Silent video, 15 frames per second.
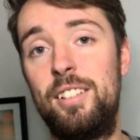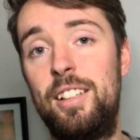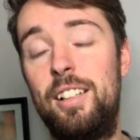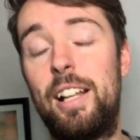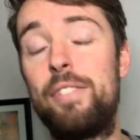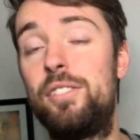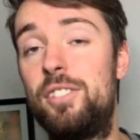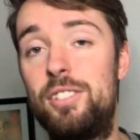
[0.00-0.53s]

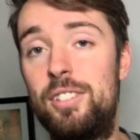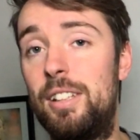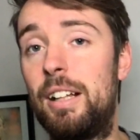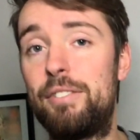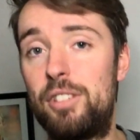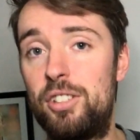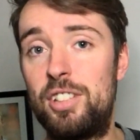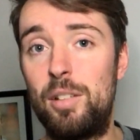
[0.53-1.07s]
They'll
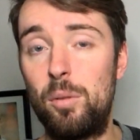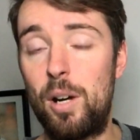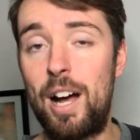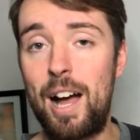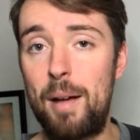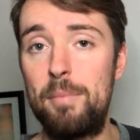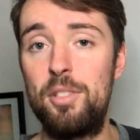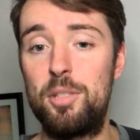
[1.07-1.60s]
have to see what
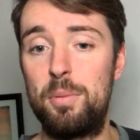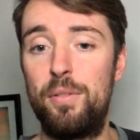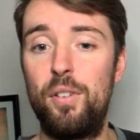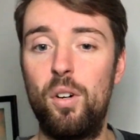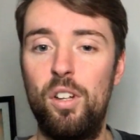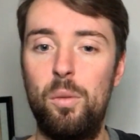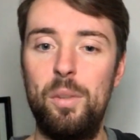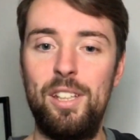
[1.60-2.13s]
happens
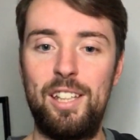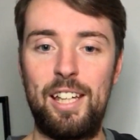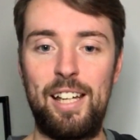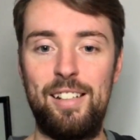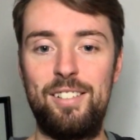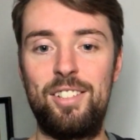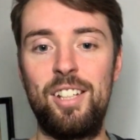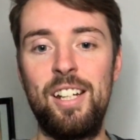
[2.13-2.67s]
before the
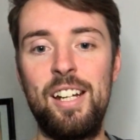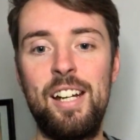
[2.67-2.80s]
weekend.